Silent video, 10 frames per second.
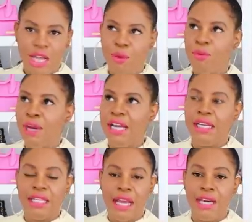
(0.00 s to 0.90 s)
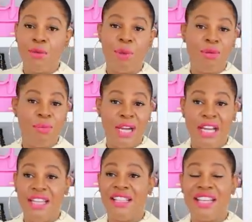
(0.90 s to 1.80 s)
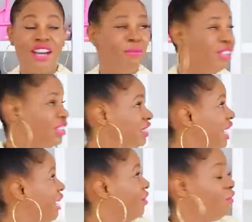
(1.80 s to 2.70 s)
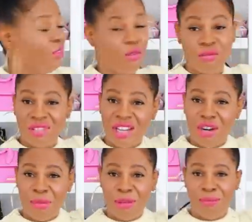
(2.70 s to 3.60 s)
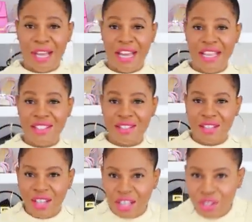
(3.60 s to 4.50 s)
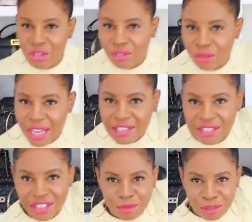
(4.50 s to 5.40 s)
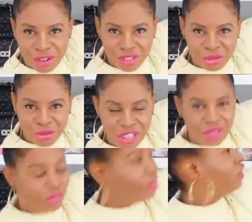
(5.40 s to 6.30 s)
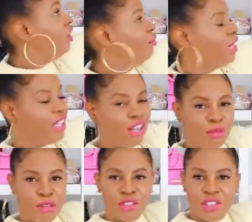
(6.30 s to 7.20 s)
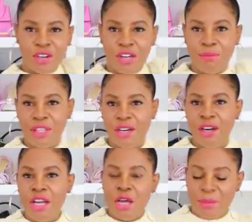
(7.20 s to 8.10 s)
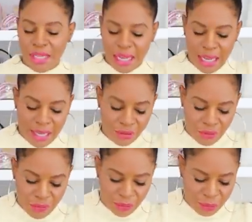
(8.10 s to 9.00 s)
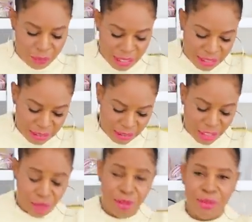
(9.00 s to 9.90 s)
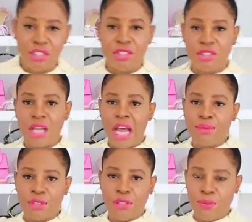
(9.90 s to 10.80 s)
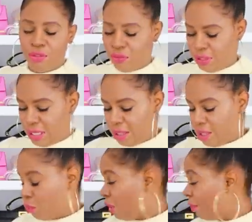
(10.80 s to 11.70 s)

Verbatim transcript: I would buy it again. I would probably buy it in the caramel. It's just I have a few caramel bags. You don't, you can't see them, but all the Fendi First and all my caramels are up there. But yeah, I don't know if I would buy it in caramel, but it's absolutely beautiful in that color.